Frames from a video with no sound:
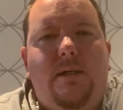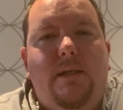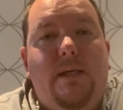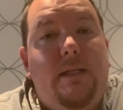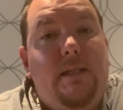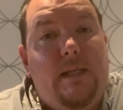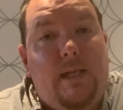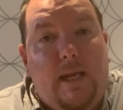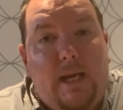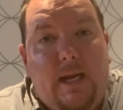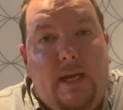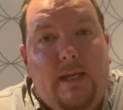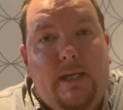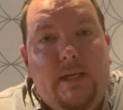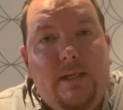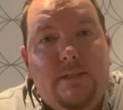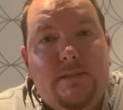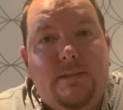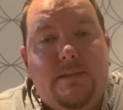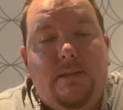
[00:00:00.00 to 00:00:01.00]
in the
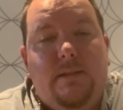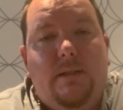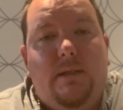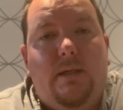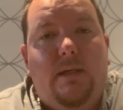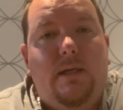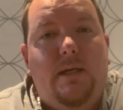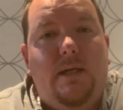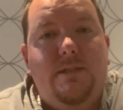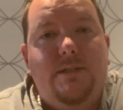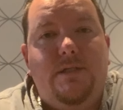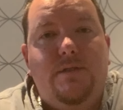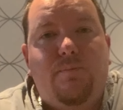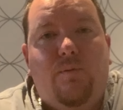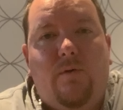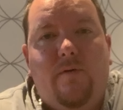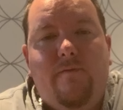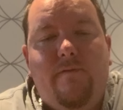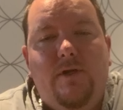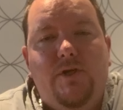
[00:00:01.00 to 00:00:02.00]
80s as a
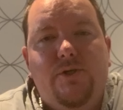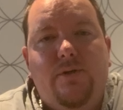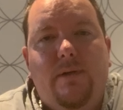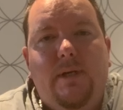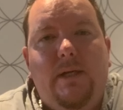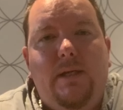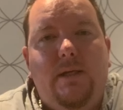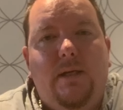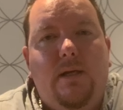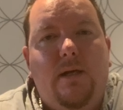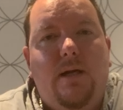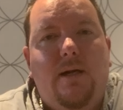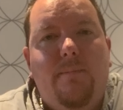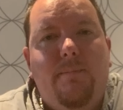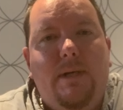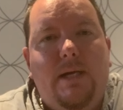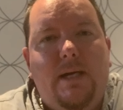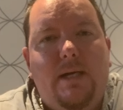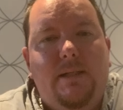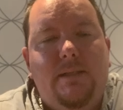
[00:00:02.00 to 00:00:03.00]
sport fishery to
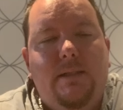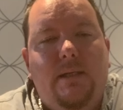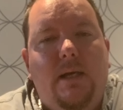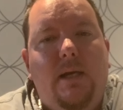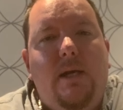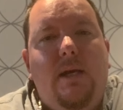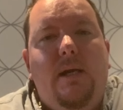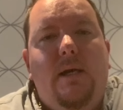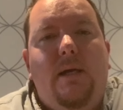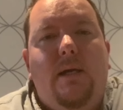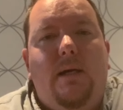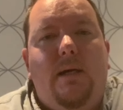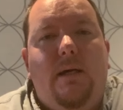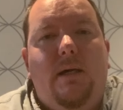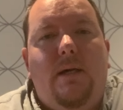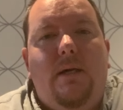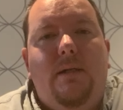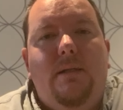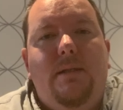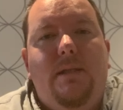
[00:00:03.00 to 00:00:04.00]
combat
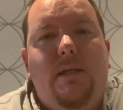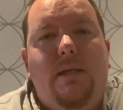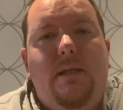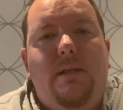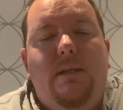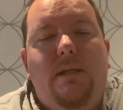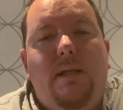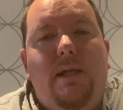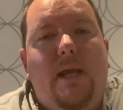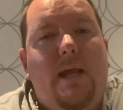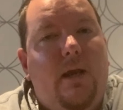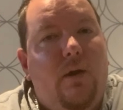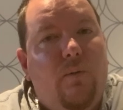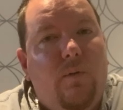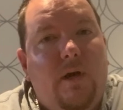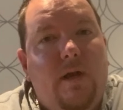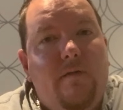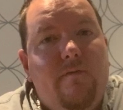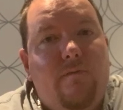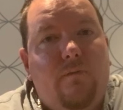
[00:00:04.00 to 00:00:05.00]
the
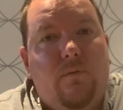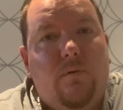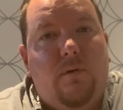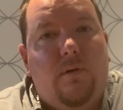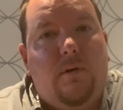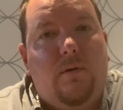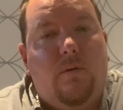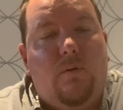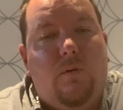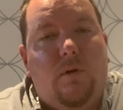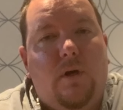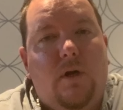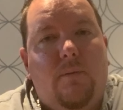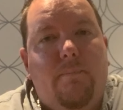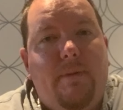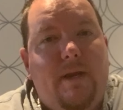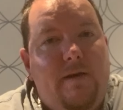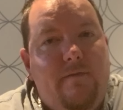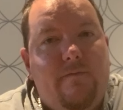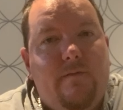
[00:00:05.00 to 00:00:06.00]
alewife or our
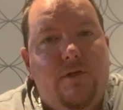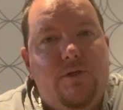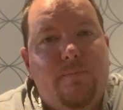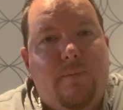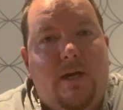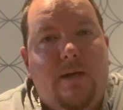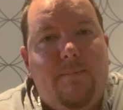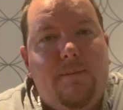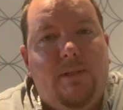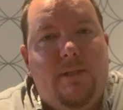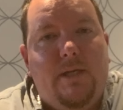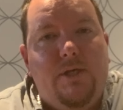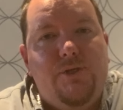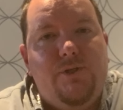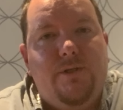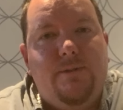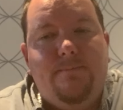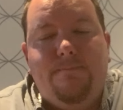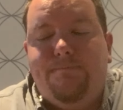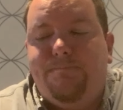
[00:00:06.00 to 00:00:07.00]
bait fish
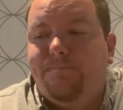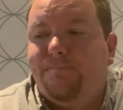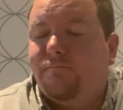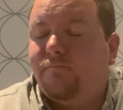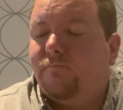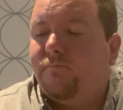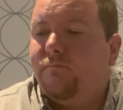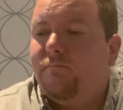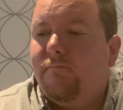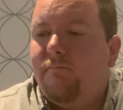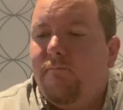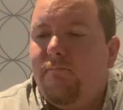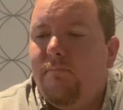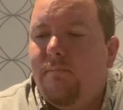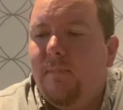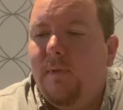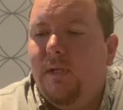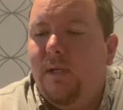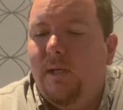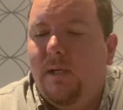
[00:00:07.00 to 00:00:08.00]
population.
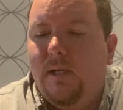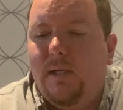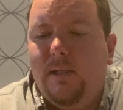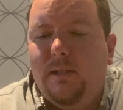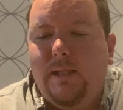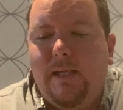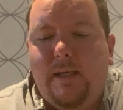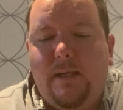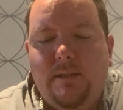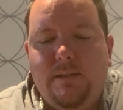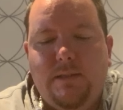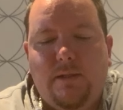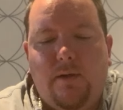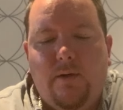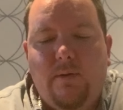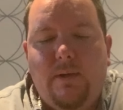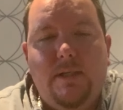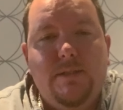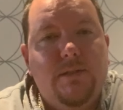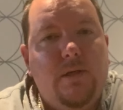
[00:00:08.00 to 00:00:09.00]
Lake
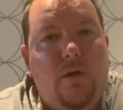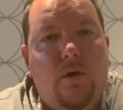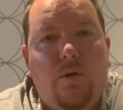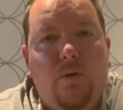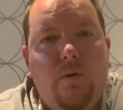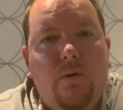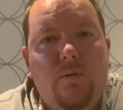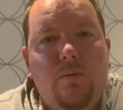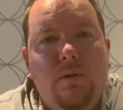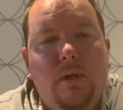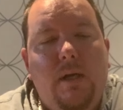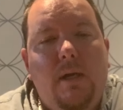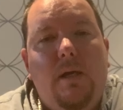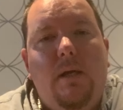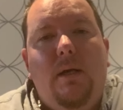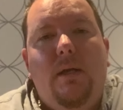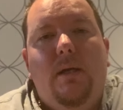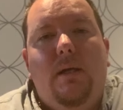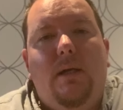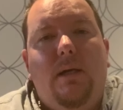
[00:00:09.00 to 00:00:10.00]
Ontario has coho.
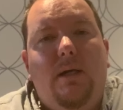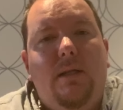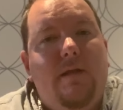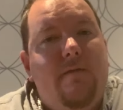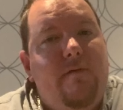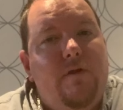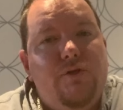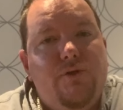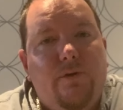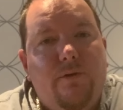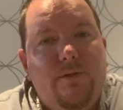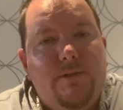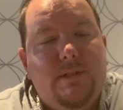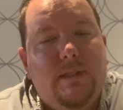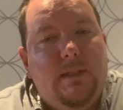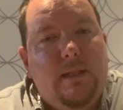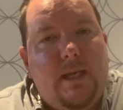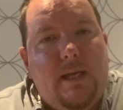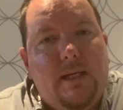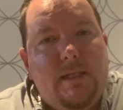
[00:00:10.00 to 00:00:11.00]
They've introduced
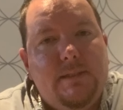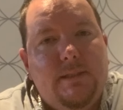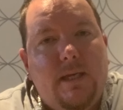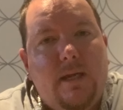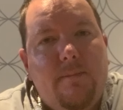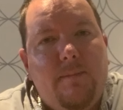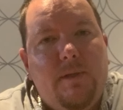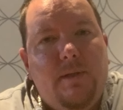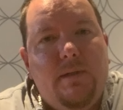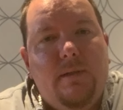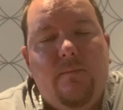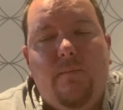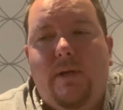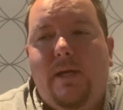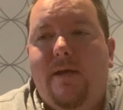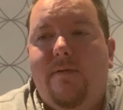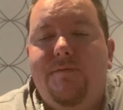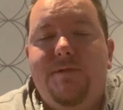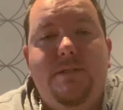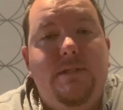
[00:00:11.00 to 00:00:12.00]
Atlantic salmon. We
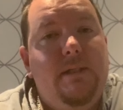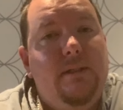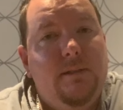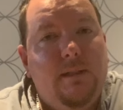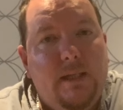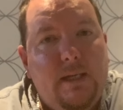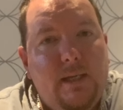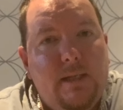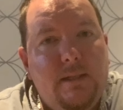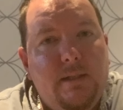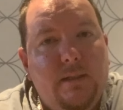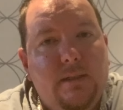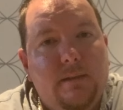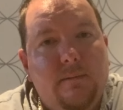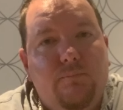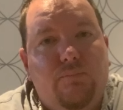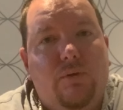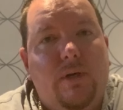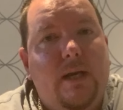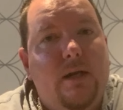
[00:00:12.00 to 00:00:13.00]
have steelhead,
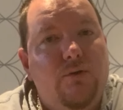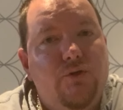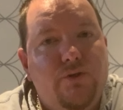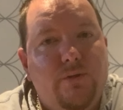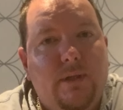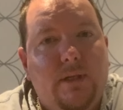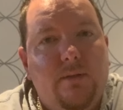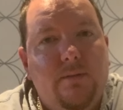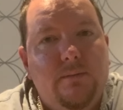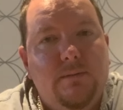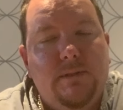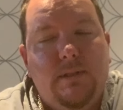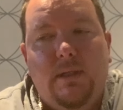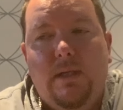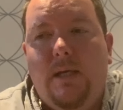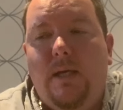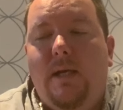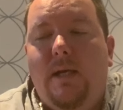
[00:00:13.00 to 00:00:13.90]
brown trout,